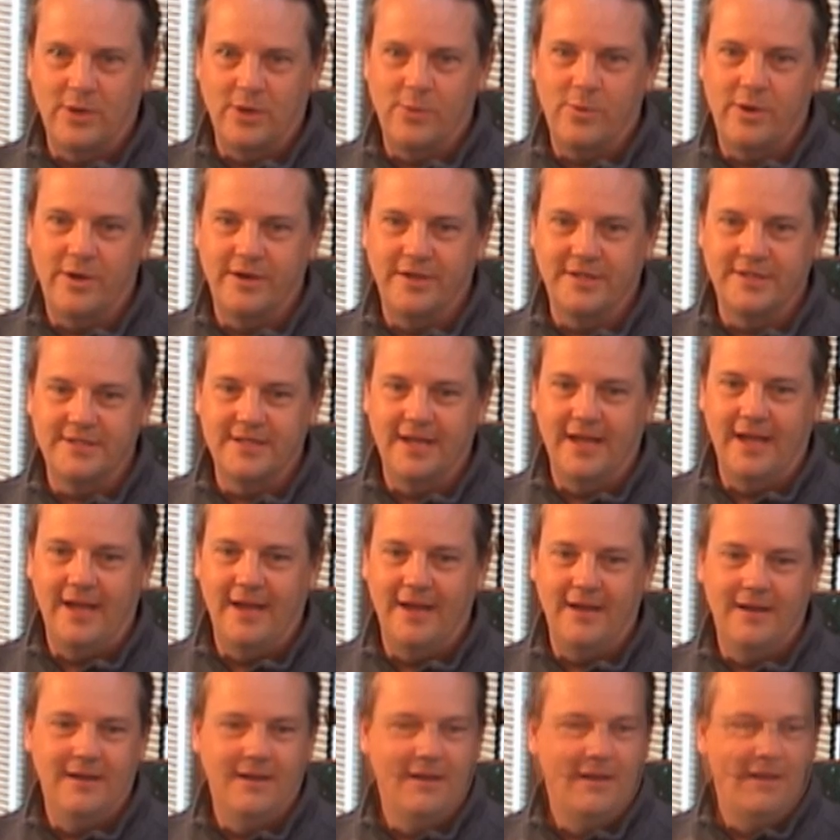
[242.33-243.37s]
what I wanted to
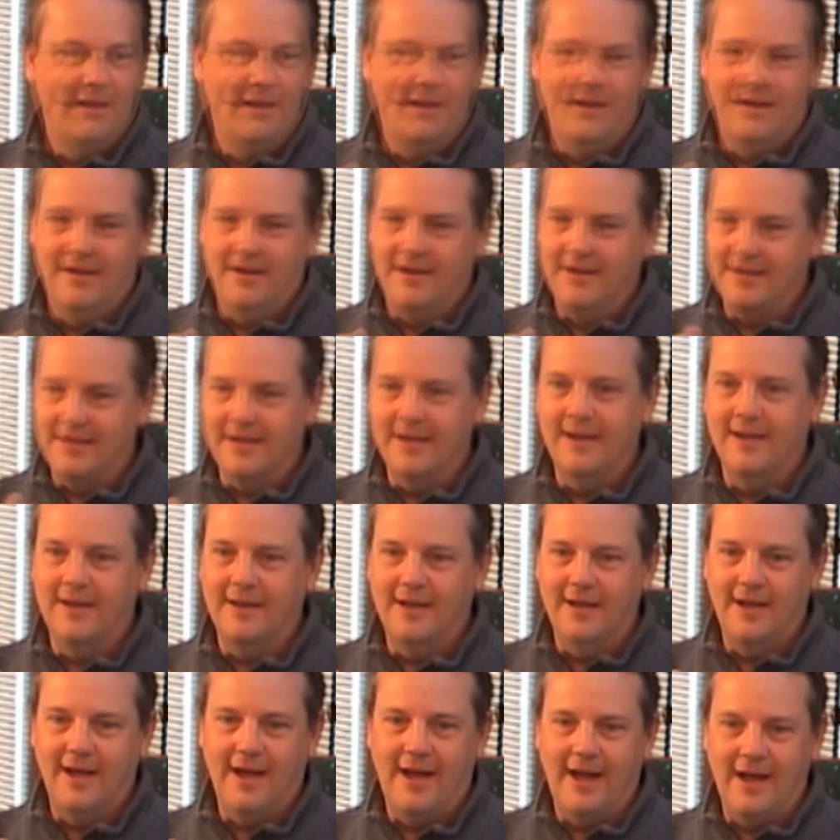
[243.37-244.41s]
say.
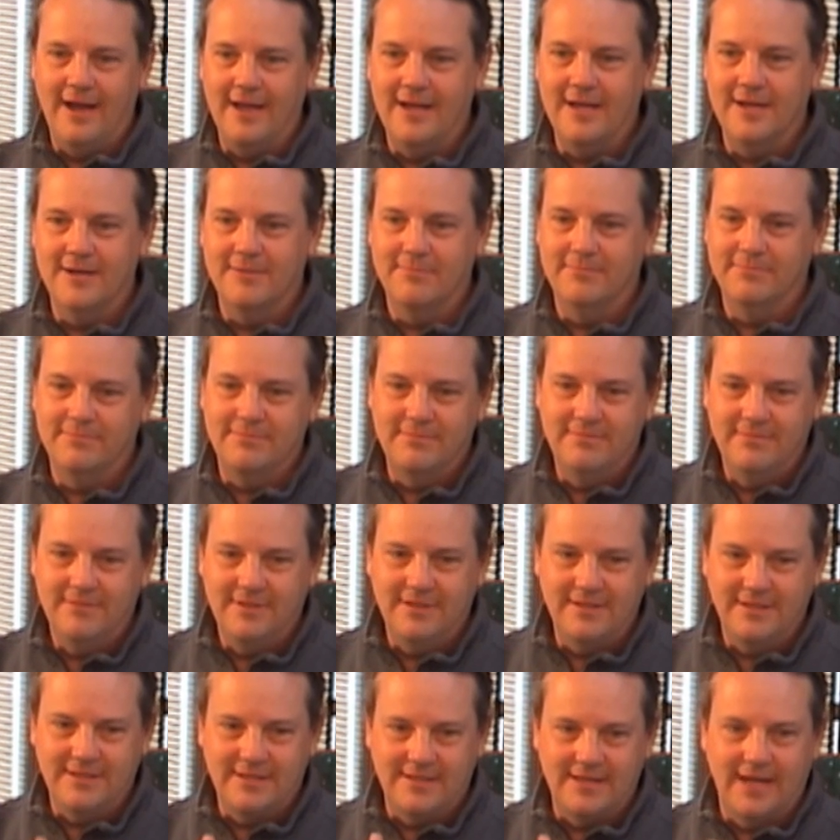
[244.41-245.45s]
Again, I am
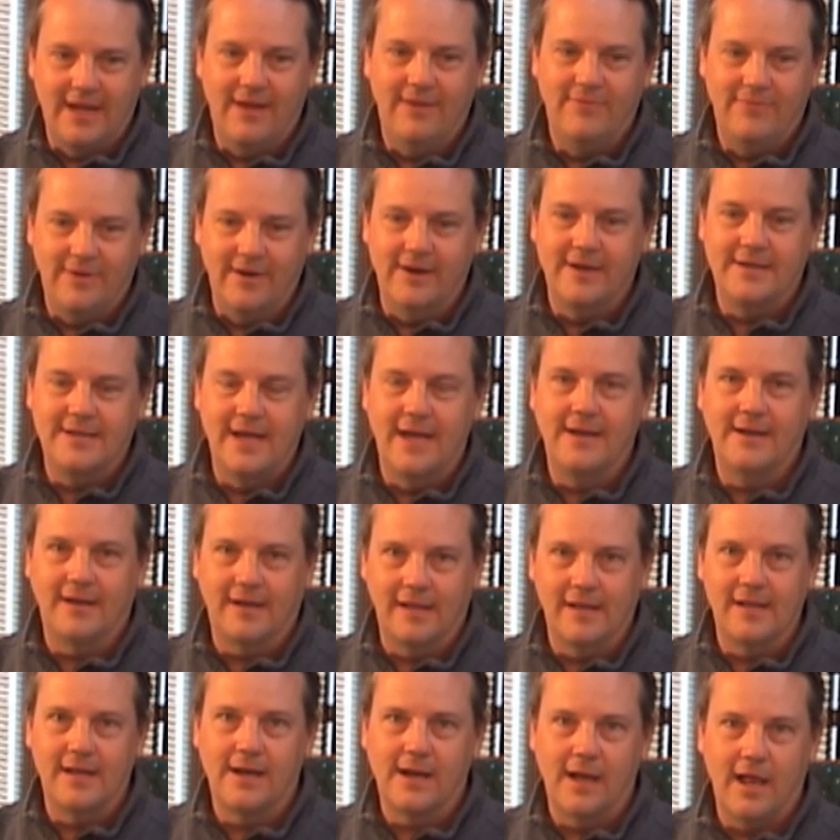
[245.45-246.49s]
te very
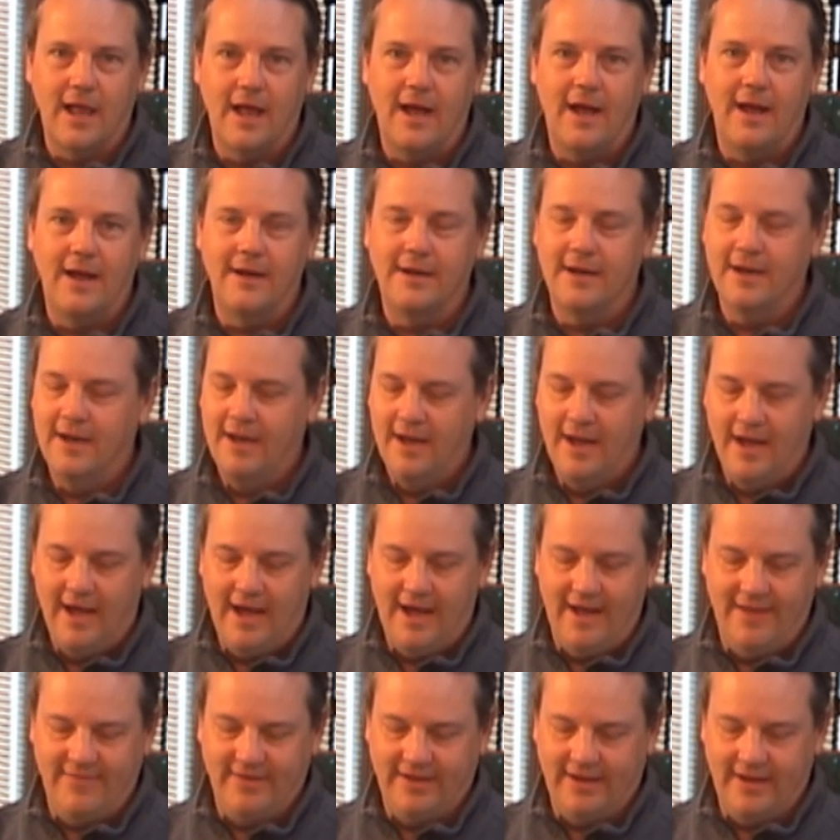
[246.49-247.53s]
technically inclined.
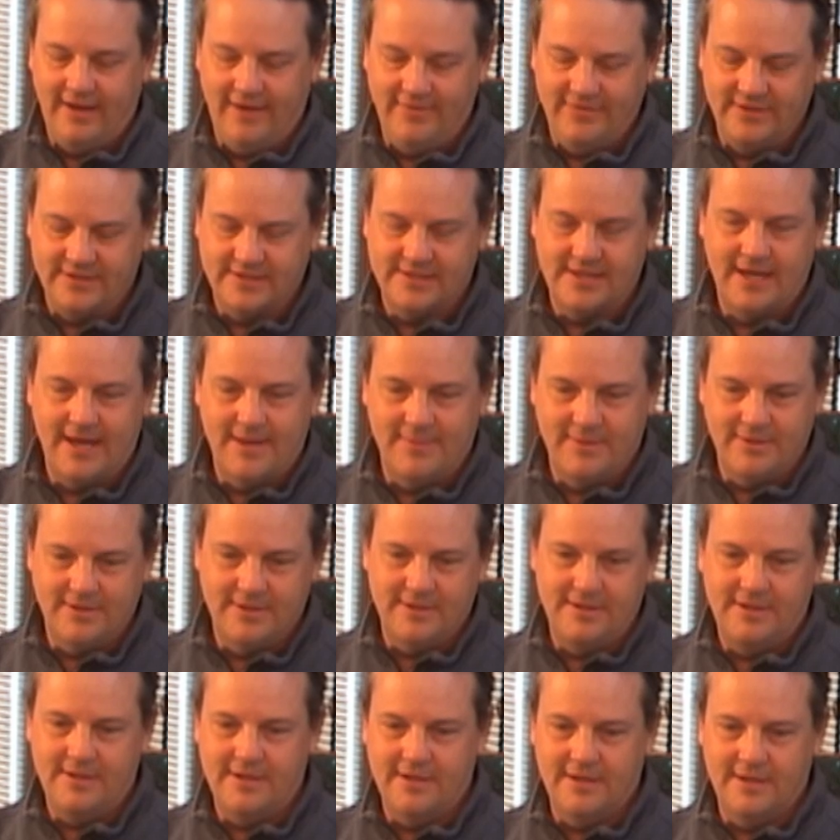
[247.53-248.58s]
I've, I've examined
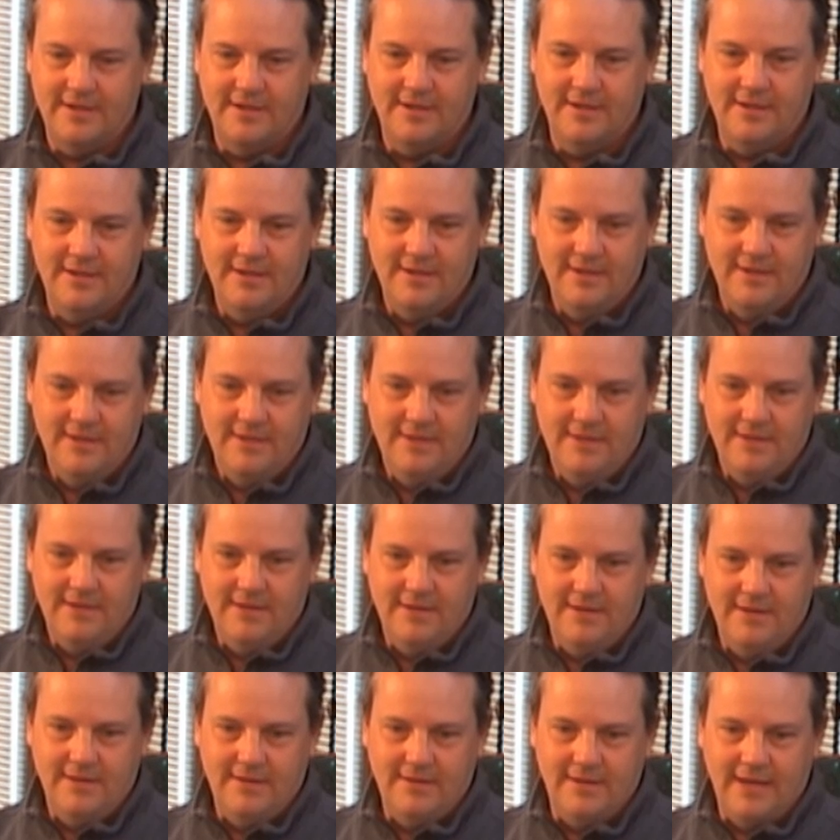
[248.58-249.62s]
the
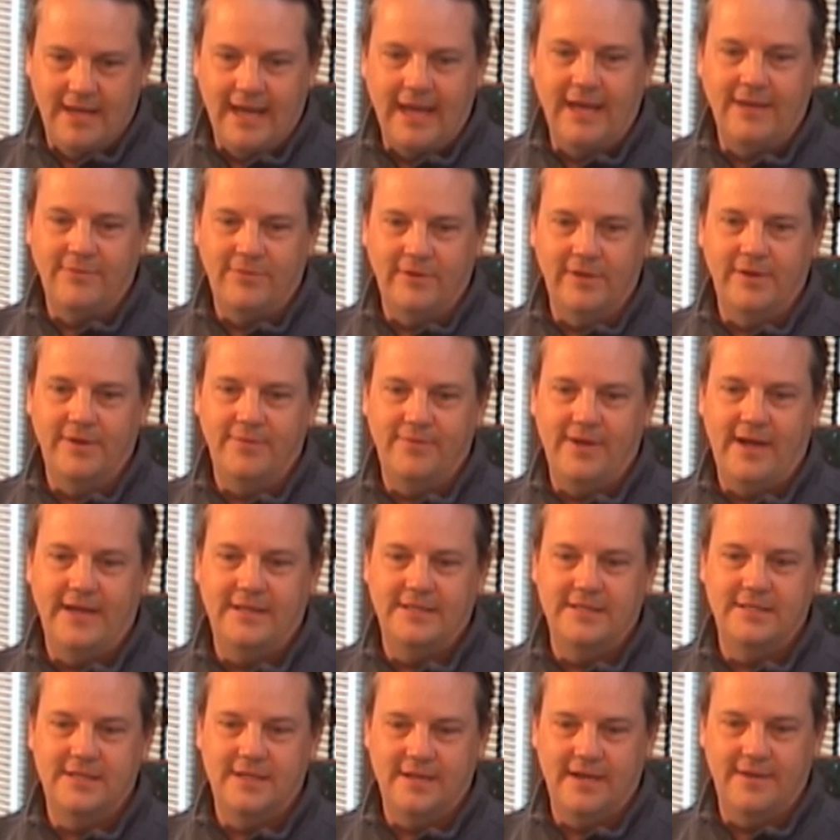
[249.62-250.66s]
the handful of
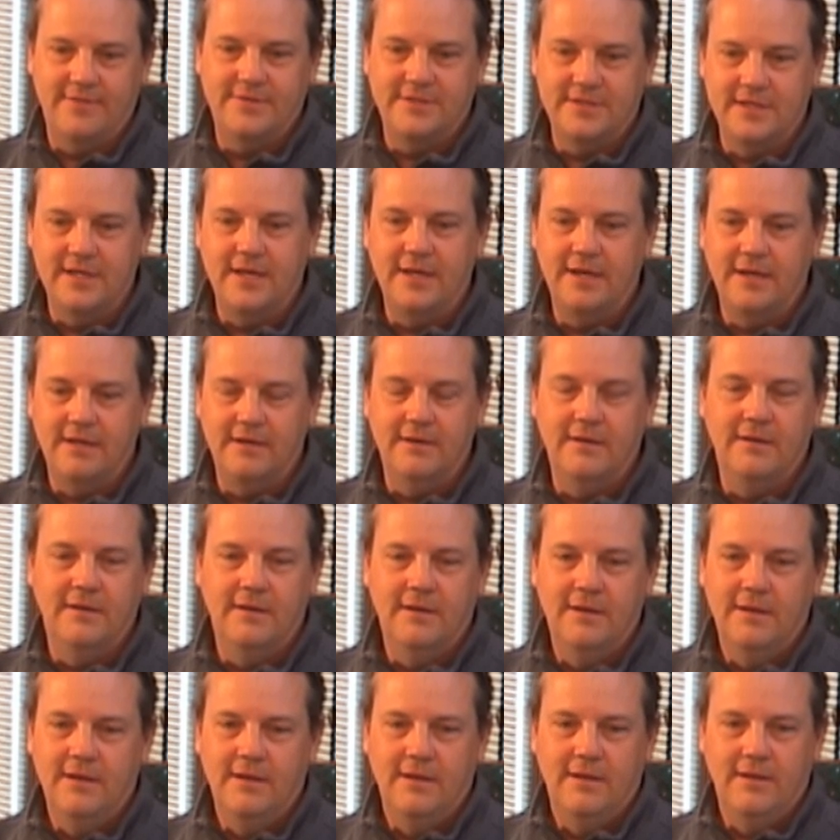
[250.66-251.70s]
devices that I've seen
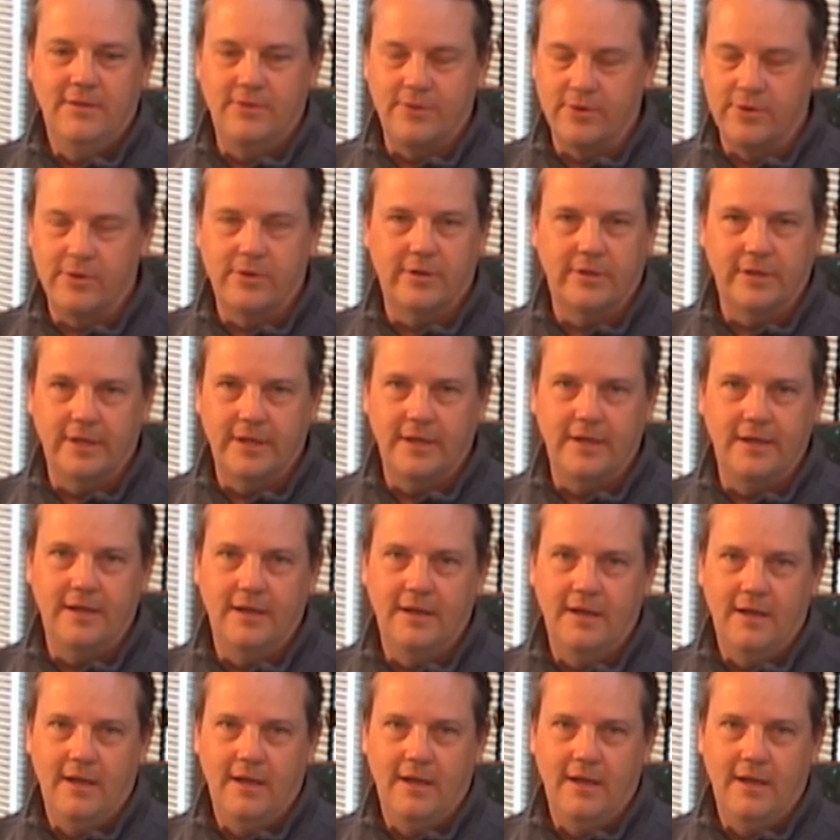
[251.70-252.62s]
thoroughly